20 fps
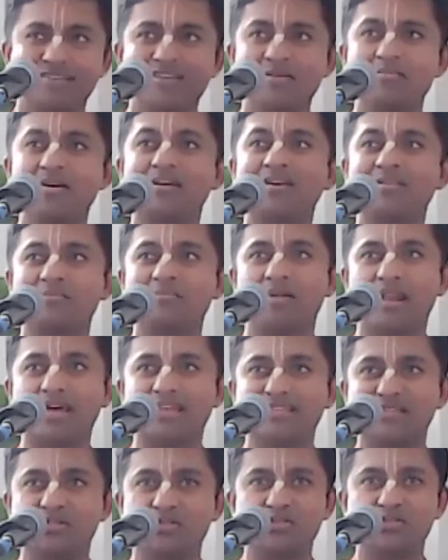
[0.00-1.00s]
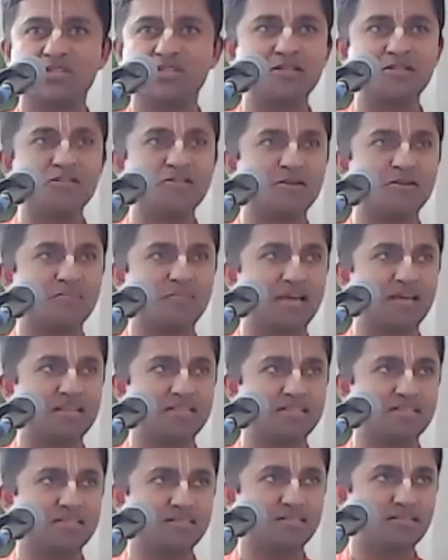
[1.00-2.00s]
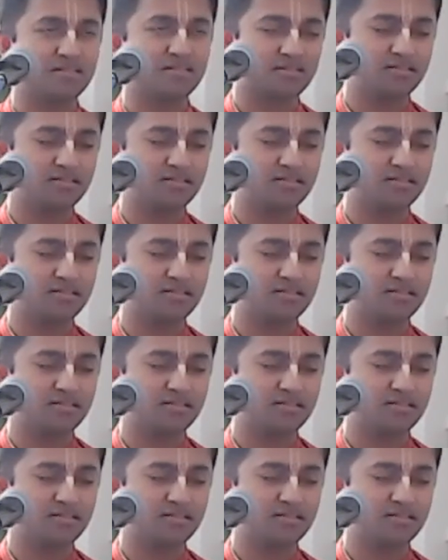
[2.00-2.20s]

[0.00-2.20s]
They're making plans, sinister plans.